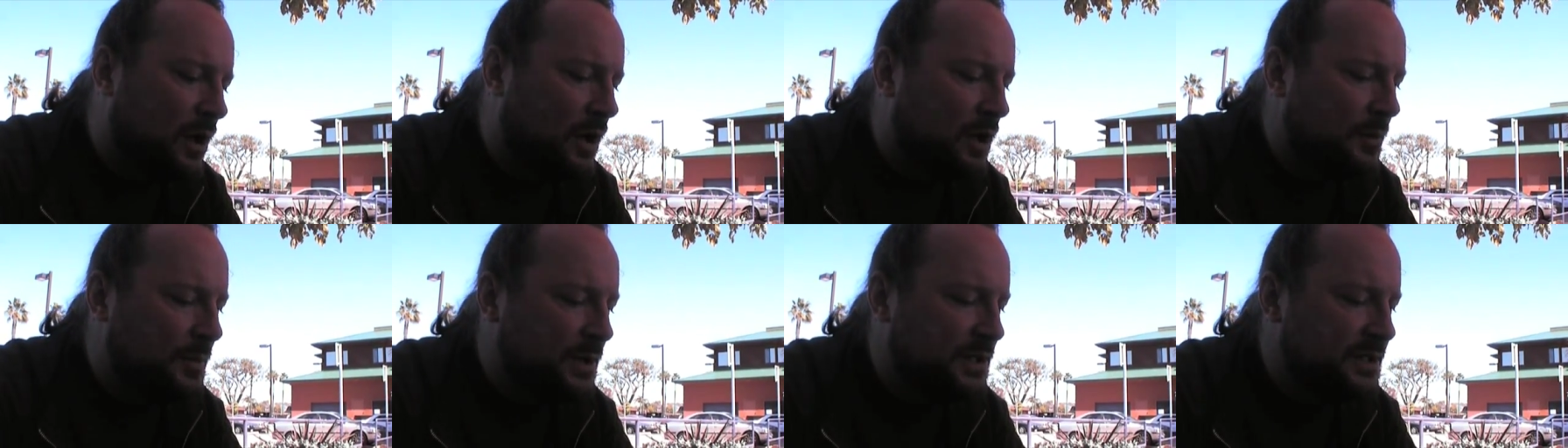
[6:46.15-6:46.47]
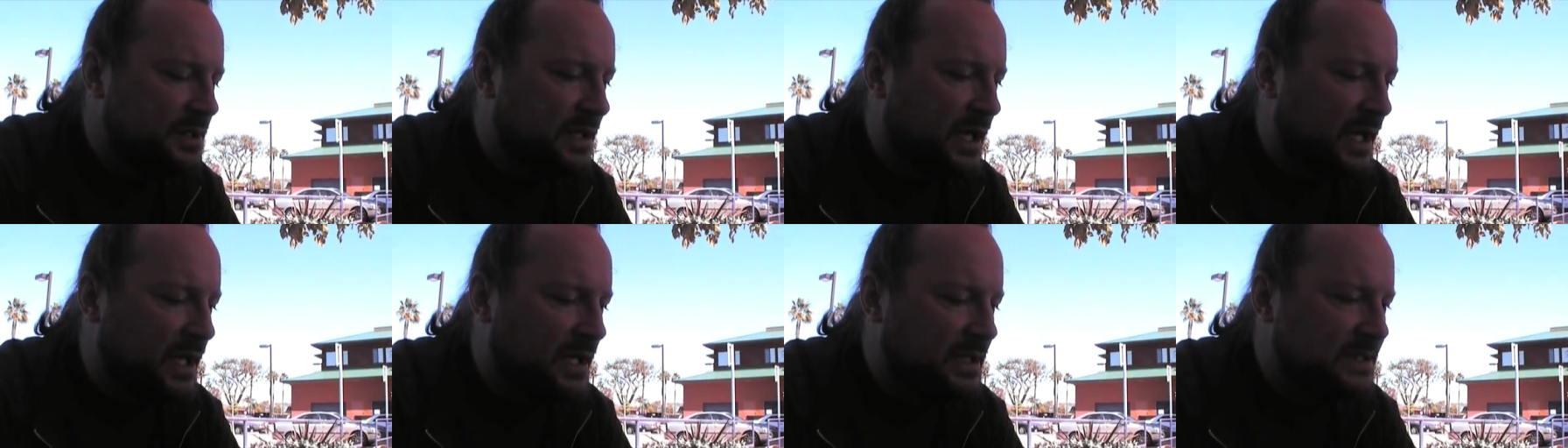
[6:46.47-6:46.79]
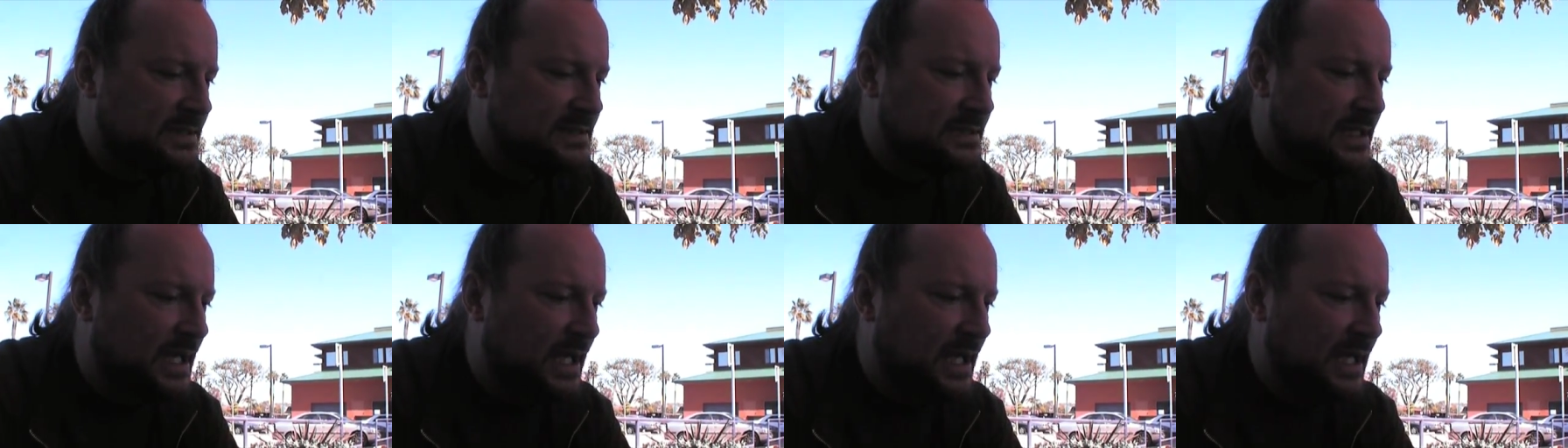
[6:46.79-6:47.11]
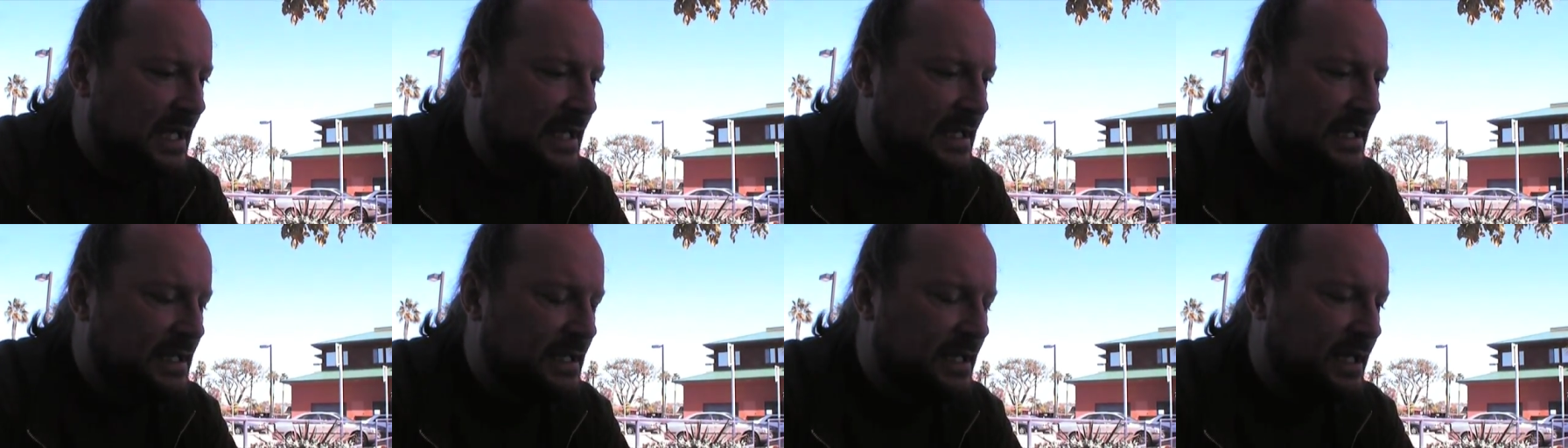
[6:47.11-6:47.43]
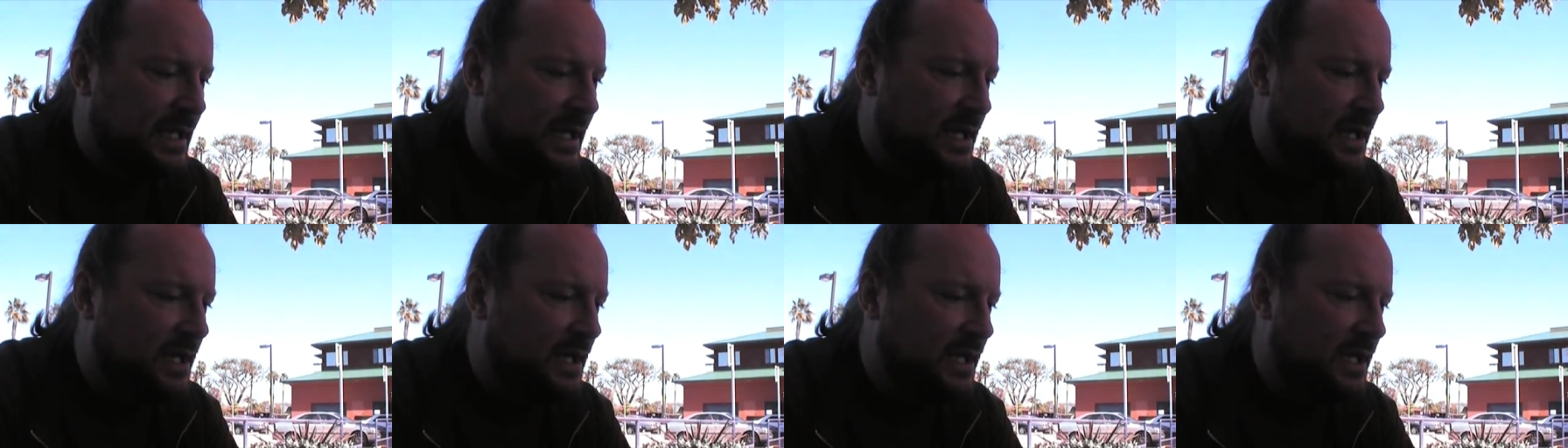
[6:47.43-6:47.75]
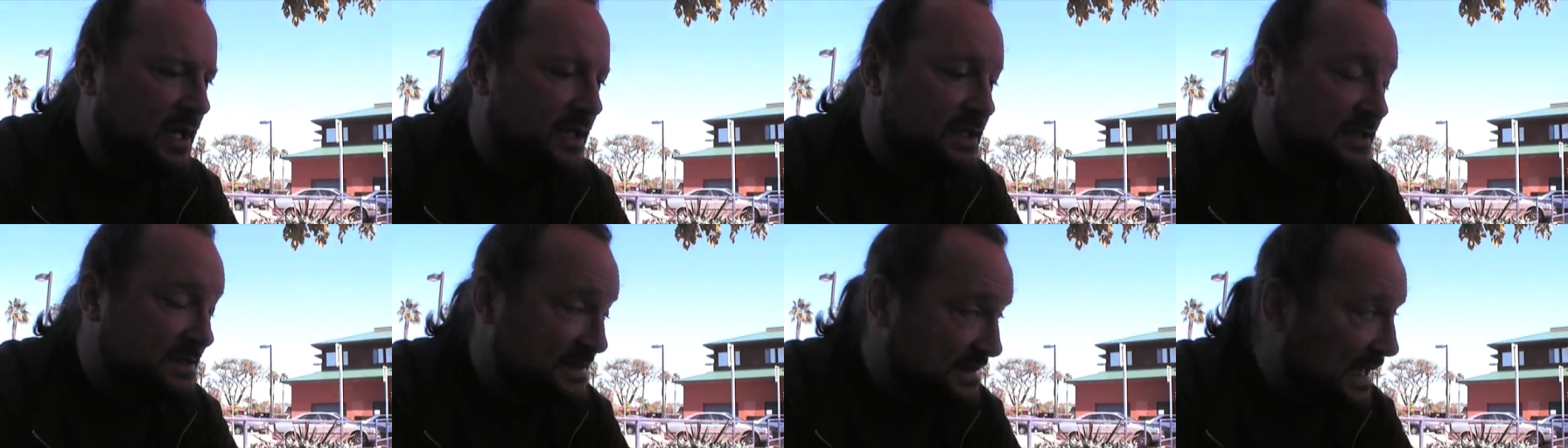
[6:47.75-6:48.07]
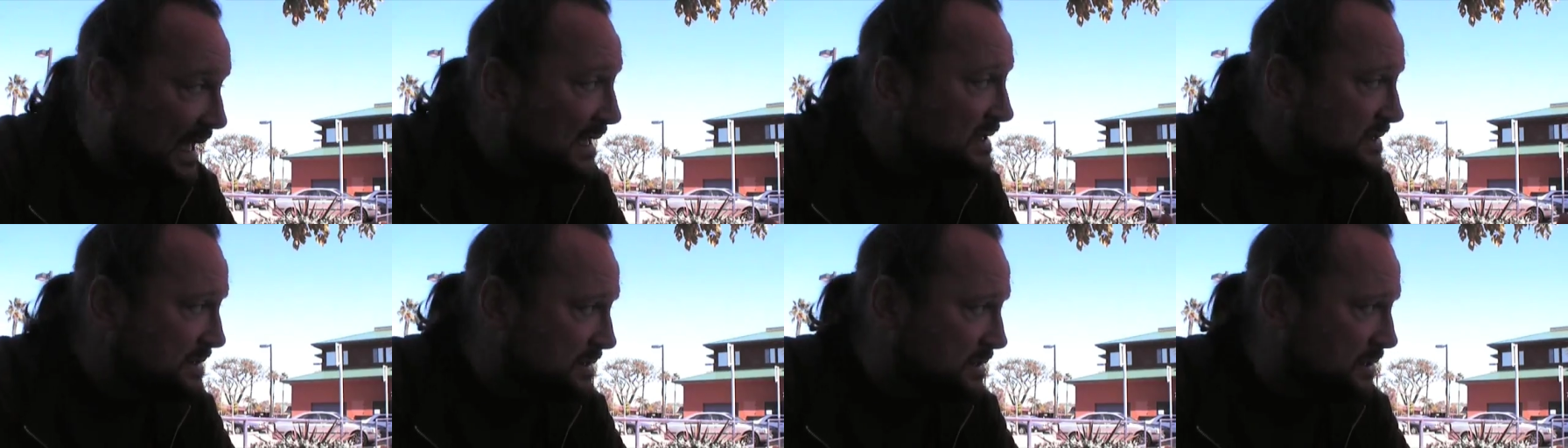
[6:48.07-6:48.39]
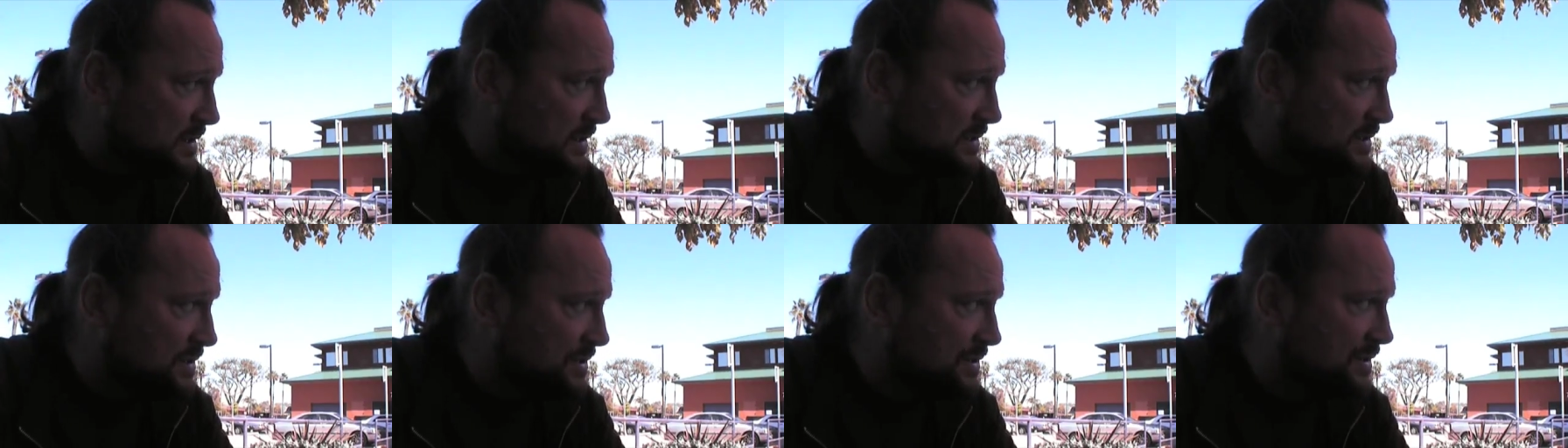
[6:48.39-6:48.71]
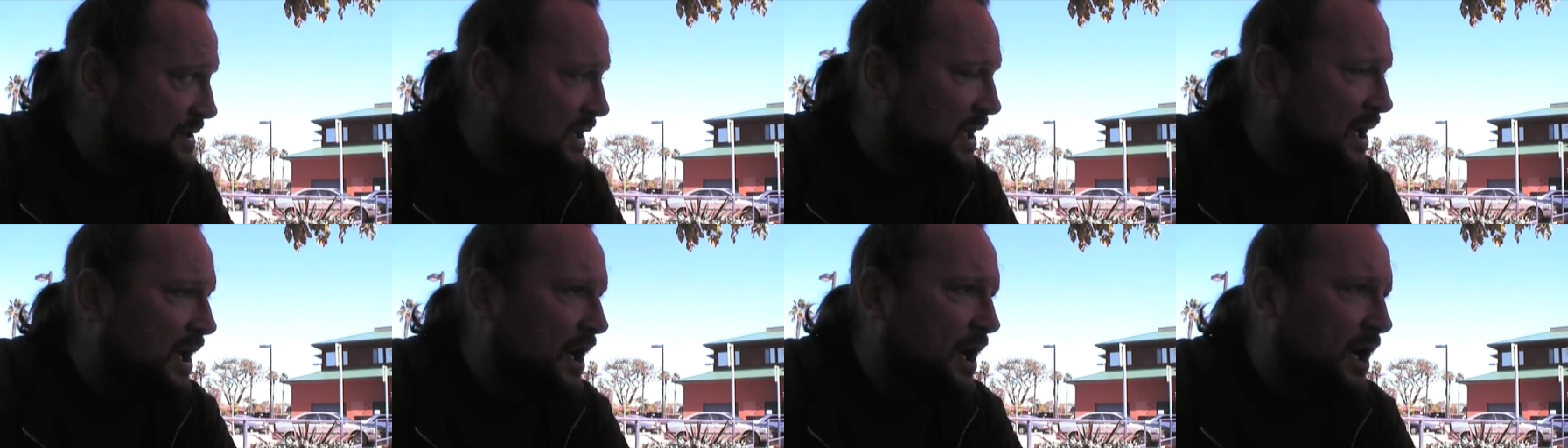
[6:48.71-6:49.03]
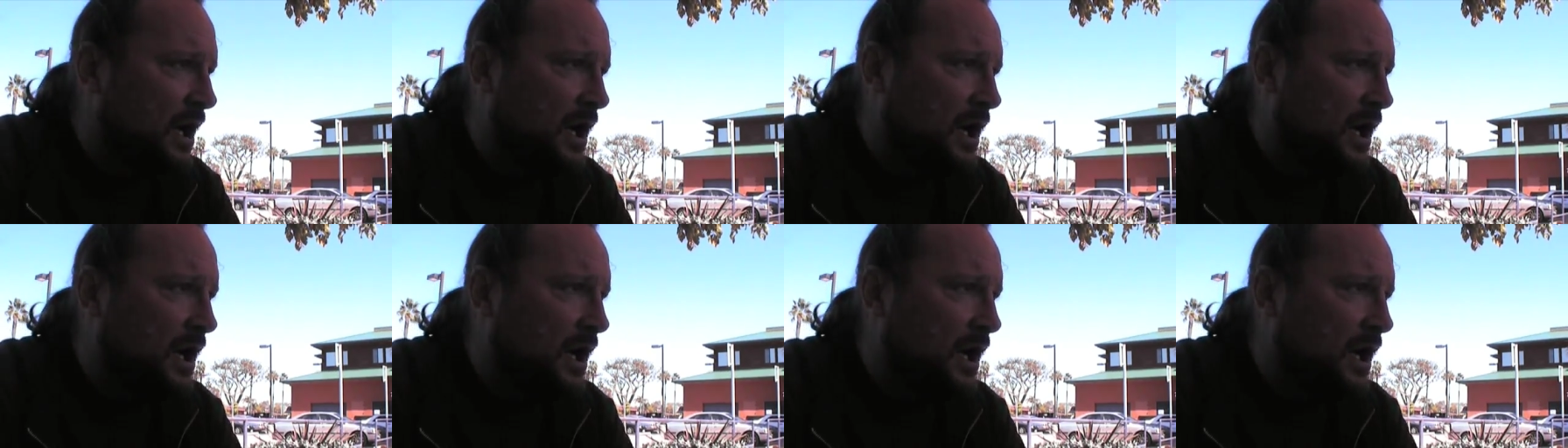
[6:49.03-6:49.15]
carbon dioxide sensors,